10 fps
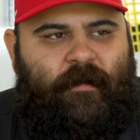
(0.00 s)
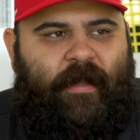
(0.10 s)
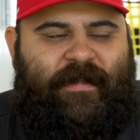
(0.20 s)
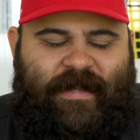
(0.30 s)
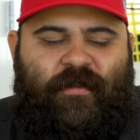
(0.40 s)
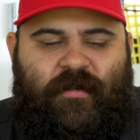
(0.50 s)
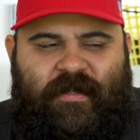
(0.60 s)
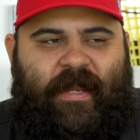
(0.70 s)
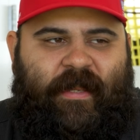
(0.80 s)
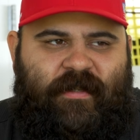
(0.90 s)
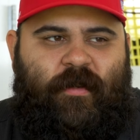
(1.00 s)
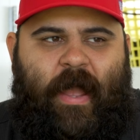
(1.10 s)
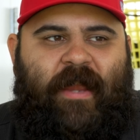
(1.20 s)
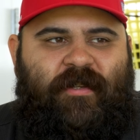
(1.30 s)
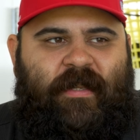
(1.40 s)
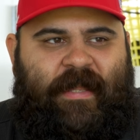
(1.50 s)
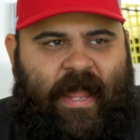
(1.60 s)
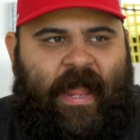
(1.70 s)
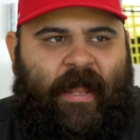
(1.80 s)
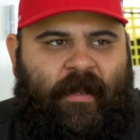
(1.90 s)
It's interesting because you actually
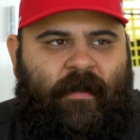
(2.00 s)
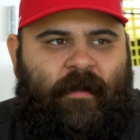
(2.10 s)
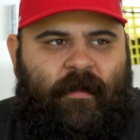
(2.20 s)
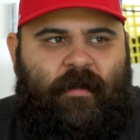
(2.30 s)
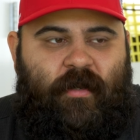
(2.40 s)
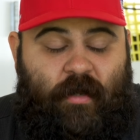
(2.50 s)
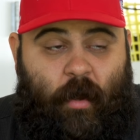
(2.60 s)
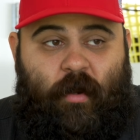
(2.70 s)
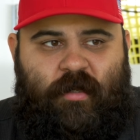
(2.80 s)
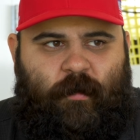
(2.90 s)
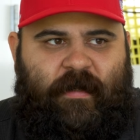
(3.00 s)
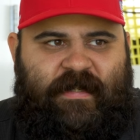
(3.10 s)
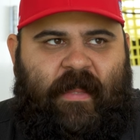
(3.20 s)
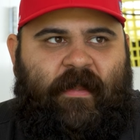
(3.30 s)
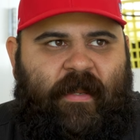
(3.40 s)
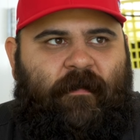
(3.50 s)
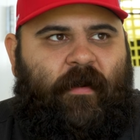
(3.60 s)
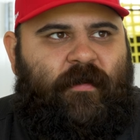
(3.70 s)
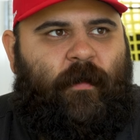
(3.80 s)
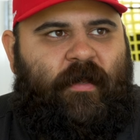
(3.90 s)
can noticeably tell a
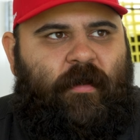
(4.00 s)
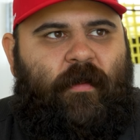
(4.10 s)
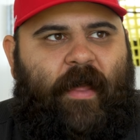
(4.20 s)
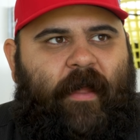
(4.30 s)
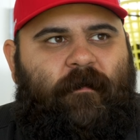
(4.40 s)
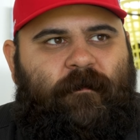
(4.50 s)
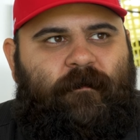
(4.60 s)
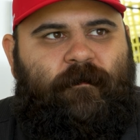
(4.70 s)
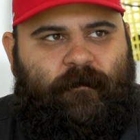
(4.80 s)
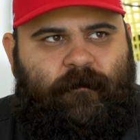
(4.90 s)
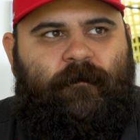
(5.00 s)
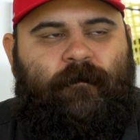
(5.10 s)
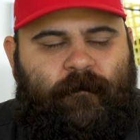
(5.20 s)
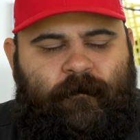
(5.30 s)
difference when you do that. Yeah. Mm-hmm.